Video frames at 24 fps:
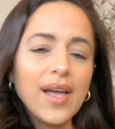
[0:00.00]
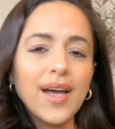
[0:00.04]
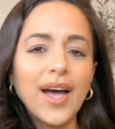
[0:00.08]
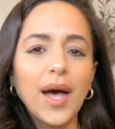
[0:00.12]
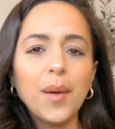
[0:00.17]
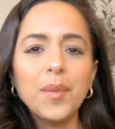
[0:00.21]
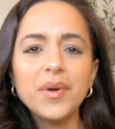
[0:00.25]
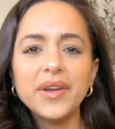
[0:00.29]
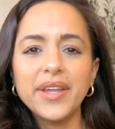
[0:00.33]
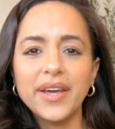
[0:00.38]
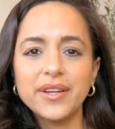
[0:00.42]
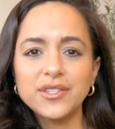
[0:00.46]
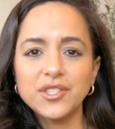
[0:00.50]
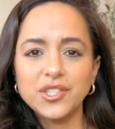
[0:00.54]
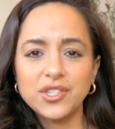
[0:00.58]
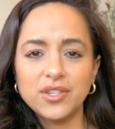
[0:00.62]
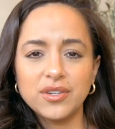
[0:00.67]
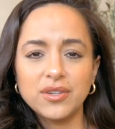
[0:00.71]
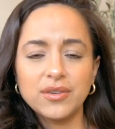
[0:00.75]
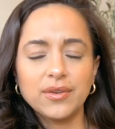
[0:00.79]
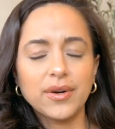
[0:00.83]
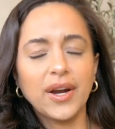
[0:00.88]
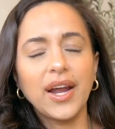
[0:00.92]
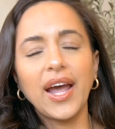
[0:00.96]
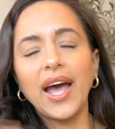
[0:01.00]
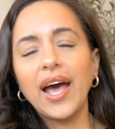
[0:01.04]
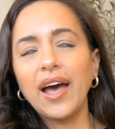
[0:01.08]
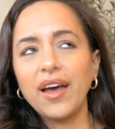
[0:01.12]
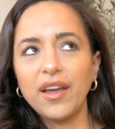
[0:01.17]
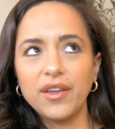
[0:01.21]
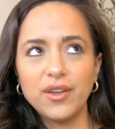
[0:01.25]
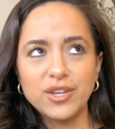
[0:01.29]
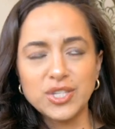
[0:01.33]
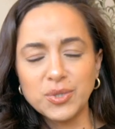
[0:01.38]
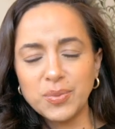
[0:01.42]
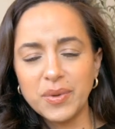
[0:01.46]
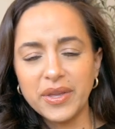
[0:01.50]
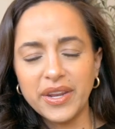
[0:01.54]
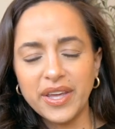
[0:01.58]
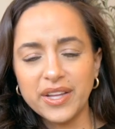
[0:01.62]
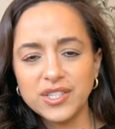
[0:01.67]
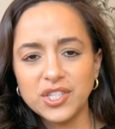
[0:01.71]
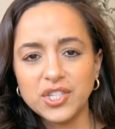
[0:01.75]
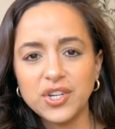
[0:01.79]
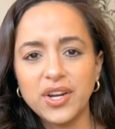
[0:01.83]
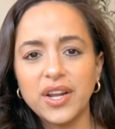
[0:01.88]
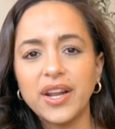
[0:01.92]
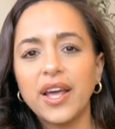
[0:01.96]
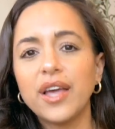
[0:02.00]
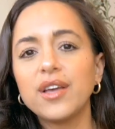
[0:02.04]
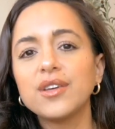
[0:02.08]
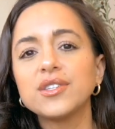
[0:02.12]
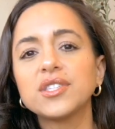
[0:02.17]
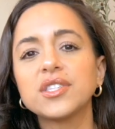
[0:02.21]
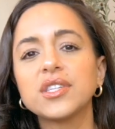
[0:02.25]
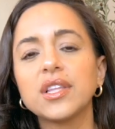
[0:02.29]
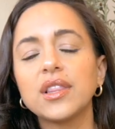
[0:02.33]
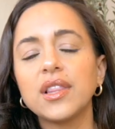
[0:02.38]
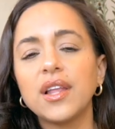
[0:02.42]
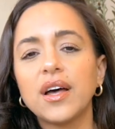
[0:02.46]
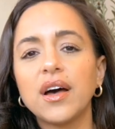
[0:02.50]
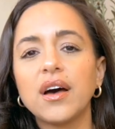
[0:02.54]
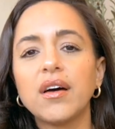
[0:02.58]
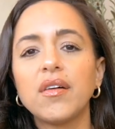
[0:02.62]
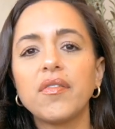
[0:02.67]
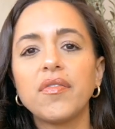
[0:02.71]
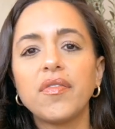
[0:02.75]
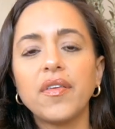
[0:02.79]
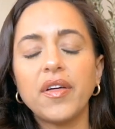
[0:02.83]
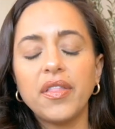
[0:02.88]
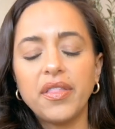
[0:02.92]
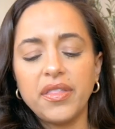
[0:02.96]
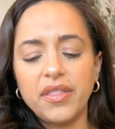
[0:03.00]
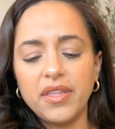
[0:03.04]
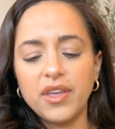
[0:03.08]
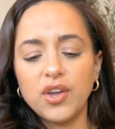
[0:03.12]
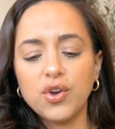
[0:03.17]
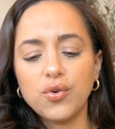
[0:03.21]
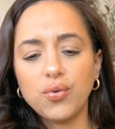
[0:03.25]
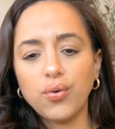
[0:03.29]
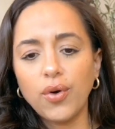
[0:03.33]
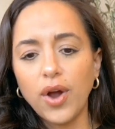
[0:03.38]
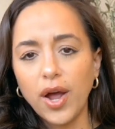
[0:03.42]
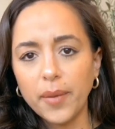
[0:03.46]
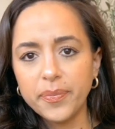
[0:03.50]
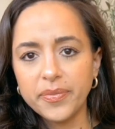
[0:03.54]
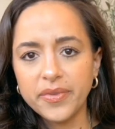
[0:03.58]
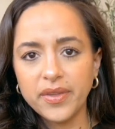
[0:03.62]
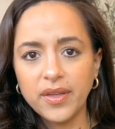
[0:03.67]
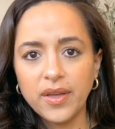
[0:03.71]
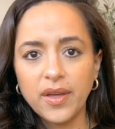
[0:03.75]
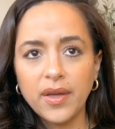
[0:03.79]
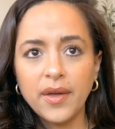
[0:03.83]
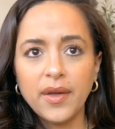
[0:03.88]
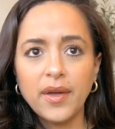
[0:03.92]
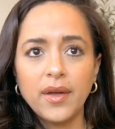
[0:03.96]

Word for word: I'm a dancer, or I, I, used to be a dancer, and I used to love the cropped.